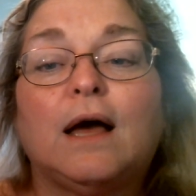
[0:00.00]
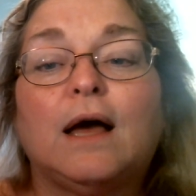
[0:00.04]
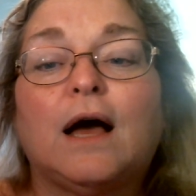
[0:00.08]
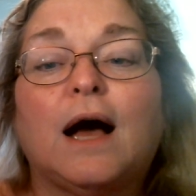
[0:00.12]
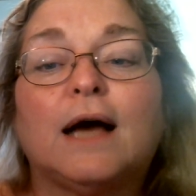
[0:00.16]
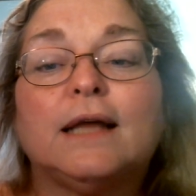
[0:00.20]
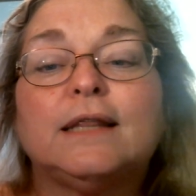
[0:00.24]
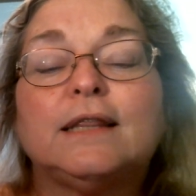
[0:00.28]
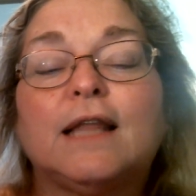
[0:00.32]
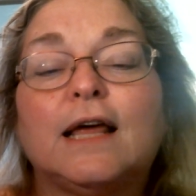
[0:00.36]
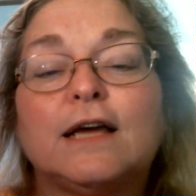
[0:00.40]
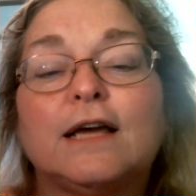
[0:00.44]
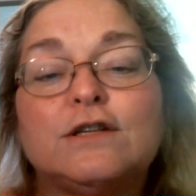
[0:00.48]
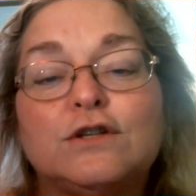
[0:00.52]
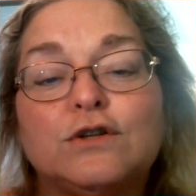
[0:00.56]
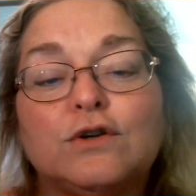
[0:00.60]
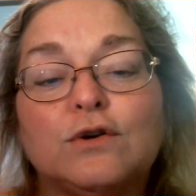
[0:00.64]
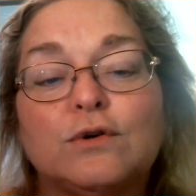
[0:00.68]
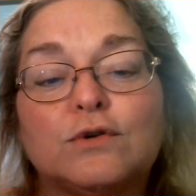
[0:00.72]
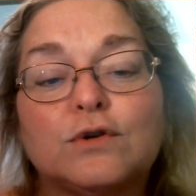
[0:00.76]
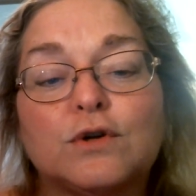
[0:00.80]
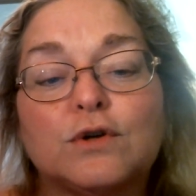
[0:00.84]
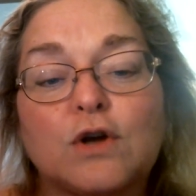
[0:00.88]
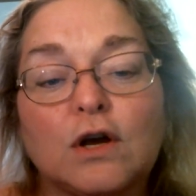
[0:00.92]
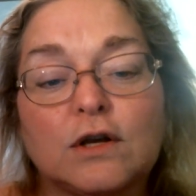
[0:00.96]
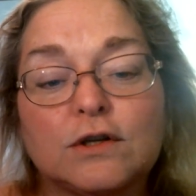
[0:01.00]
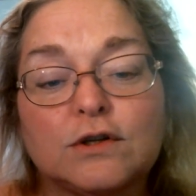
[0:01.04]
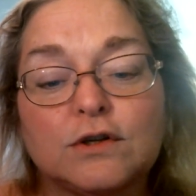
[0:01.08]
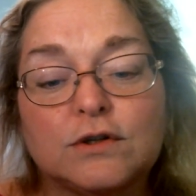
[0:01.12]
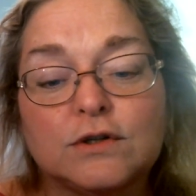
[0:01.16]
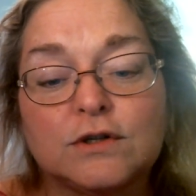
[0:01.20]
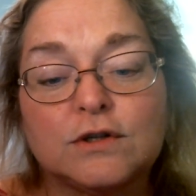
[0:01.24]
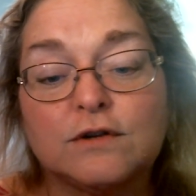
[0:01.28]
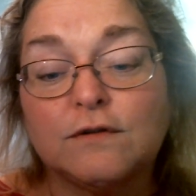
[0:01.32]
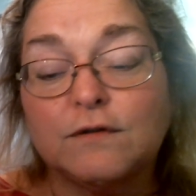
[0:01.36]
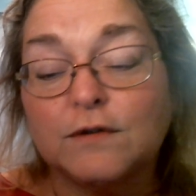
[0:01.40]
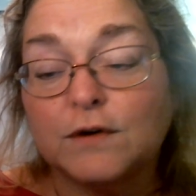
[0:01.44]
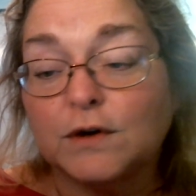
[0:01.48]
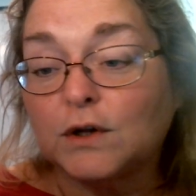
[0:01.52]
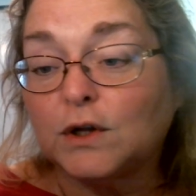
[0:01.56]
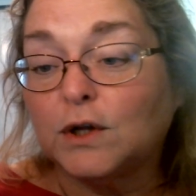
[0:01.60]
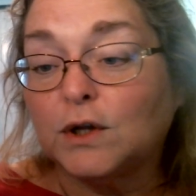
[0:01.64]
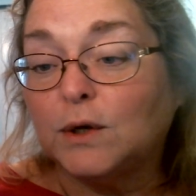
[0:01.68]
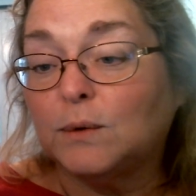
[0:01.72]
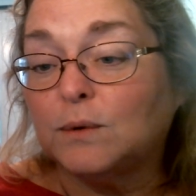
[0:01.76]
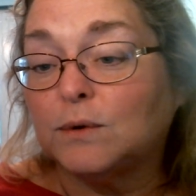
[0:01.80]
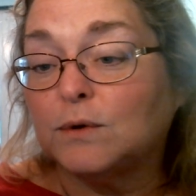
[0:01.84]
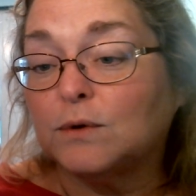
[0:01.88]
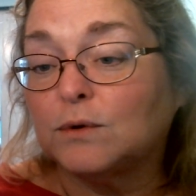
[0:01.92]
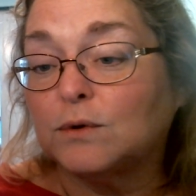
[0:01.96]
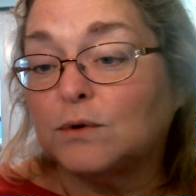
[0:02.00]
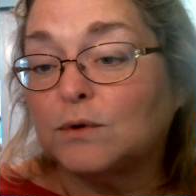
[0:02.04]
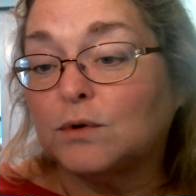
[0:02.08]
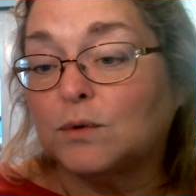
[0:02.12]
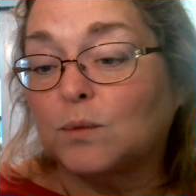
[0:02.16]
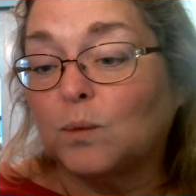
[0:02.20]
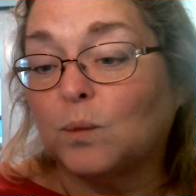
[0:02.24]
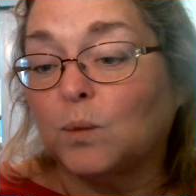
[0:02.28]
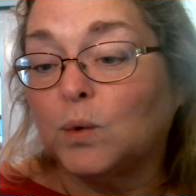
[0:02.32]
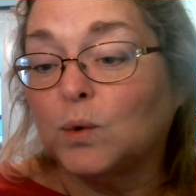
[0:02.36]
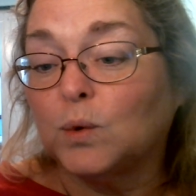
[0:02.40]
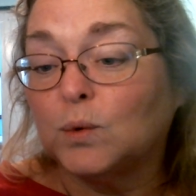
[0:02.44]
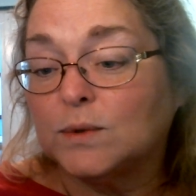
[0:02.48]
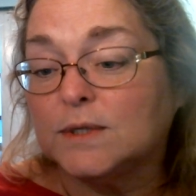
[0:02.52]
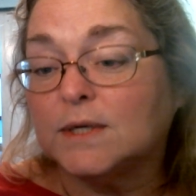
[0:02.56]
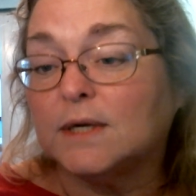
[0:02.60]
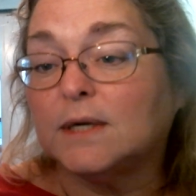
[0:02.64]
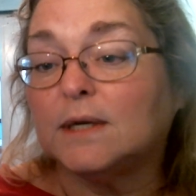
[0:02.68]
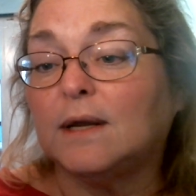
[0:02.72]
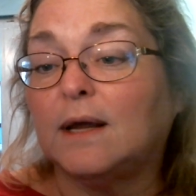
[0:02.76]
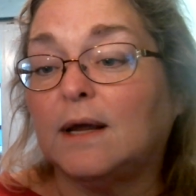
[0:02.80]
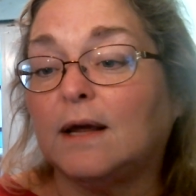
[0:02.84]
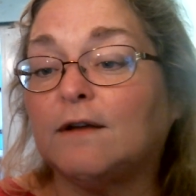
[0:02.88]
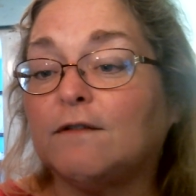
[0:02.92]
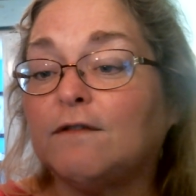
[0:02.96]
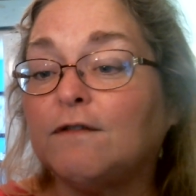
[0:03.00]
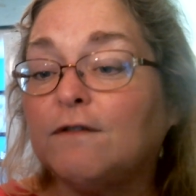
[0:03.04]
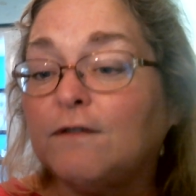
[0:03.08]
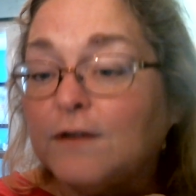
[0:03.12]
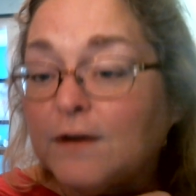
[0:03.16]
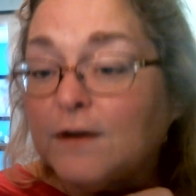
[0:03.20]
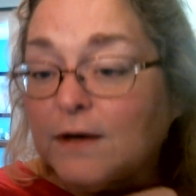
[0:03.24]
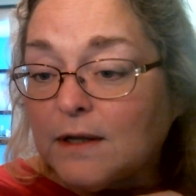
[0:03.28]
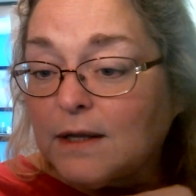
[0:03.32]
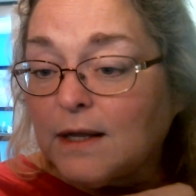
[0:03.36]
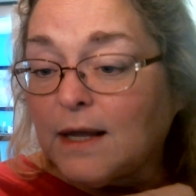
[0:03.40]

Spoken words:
Unless you're severely wounded and feel